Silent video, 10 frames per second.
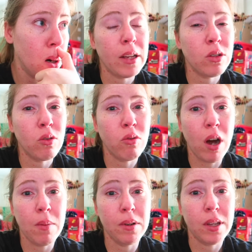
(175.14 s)
I told
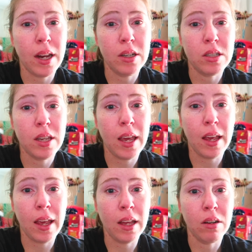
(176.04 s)
Robert that I just
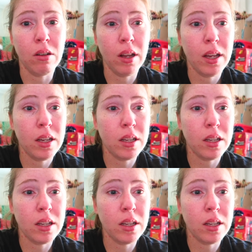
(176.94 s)
can't handle it.